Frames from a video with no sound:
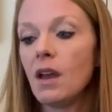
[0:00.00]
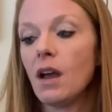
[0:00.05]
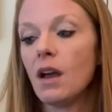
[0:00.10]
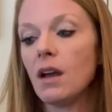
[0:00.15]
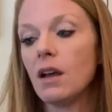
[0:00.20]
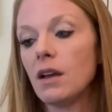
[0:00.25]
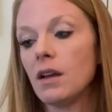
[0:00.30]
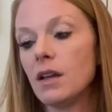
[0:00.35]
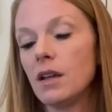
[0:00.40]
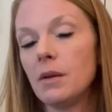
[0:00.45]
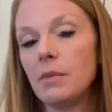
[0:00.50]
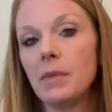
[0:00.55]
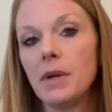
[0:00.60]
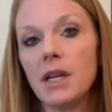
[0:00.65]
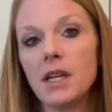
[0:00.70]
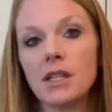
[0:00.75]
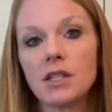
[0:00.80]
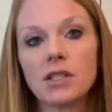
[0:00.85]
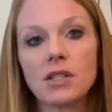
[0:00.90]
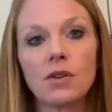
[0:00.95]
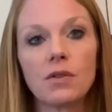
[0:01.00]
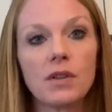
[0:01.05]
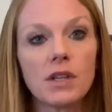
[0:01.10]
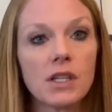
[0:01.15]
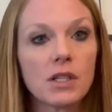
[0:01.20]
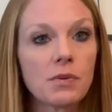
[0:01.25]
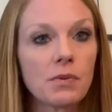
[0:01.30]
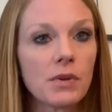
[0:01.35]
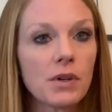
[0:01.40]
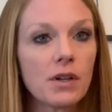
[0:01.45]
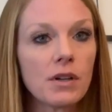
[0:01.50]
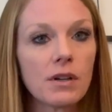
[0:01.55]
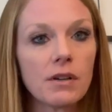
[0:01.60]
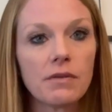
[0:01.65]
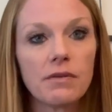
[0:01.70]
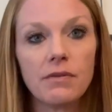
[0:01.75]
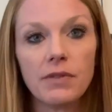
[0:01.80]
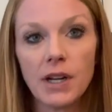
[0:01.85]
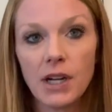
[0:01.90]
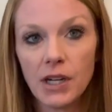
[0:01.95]
And so these were
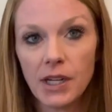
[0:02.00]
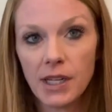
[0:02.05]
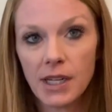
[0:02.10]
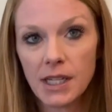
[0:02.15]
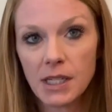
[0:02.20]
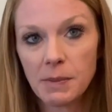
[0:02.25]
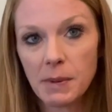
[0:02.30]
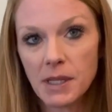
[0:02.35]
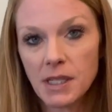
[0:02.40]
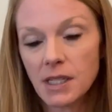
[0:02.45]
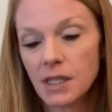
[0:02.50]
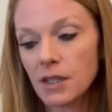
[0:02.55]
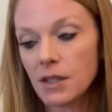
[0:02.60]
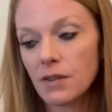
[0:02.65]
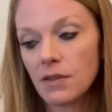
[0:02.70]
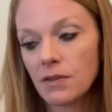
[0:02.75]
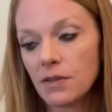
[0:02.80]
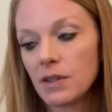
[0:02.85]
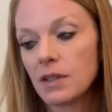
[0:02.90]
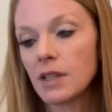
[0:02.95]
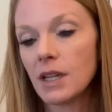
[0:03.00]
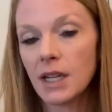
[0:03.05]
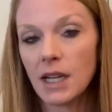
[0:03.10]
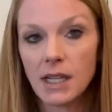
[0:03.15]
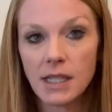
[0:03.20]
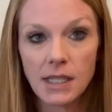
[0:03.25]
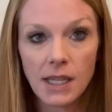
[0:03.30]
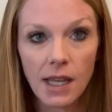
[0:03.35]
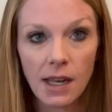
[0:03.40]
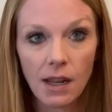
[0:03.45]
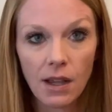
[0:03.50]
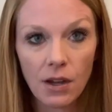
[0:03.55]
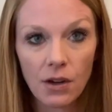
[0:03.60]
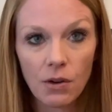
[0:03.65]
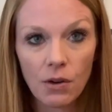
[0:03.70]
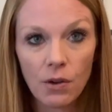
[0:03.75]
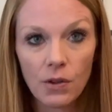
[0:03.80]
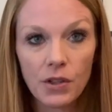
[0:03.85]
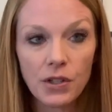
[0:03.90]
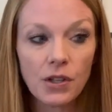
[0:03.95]
very inexpensive. Like I said, I got it
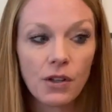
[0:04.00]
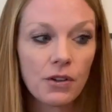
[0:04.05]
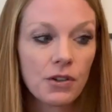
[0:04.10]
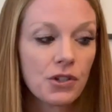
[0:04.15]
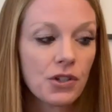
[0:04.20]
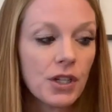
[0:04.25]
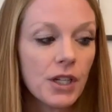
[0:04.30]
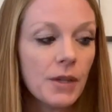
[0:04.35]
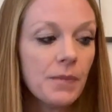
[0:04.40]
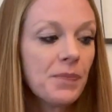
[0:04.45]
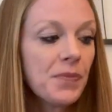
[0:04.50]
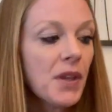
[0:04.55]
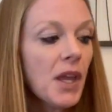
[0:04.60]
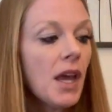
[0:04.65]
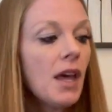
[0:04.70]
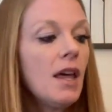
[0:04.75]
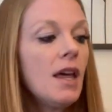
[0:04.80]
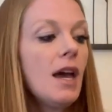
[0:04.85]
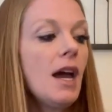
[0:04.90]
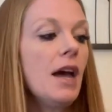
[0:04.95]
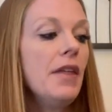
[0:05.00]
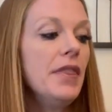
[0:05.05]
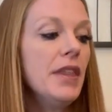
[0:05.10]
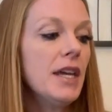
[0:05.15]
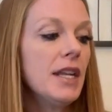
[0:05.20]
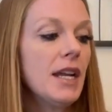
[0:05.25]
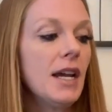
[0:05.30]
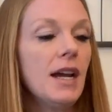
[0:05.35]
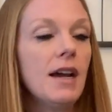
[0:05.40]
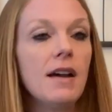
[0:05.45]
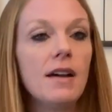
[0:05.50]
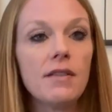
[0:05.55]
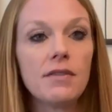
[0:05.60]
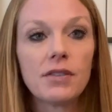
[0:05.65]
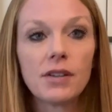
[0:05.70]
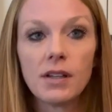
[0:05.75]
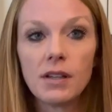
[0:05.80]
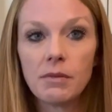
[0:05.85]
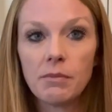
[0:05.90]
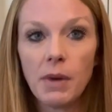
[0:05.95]
all at the Dollar Tree, and then I have
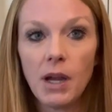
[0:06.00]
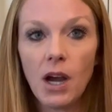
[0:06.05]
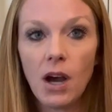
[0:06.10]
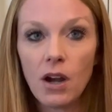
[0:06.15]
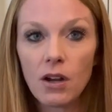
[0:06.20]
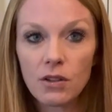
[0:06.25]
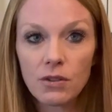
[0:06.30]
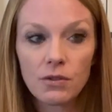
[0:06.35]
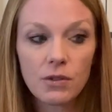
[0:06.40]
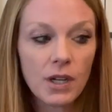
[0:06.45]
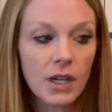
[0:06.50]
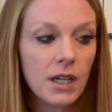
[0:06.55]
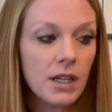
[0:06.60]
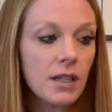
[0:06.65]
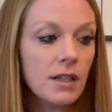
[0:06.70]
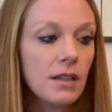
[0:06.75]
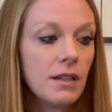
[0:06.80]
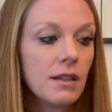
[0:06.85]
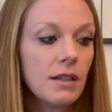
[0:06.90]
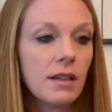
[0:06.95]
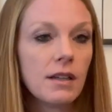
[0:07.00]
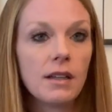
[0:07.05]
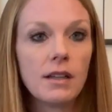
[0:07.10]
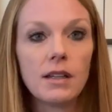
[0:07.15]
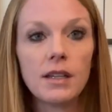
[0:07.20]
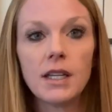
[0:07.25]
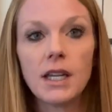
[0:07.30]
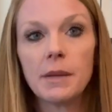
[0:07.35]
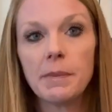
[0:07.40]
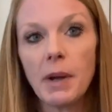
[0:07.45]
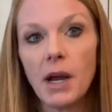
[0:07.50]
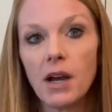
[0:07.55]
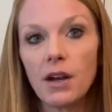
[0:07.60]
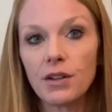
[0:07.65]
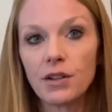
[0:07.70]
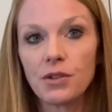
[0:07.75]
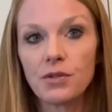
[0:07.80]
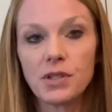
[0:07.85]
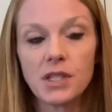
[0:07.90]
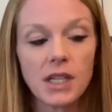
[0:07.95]
my hot glue gun and my hot
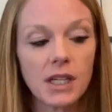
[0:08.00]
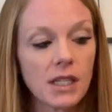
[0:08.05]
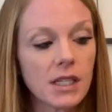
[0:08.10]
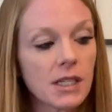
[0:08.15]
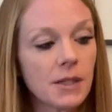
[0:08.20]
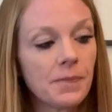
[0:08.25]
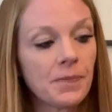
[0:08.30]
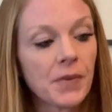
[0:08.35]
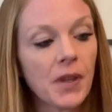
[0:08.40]
glue sticks.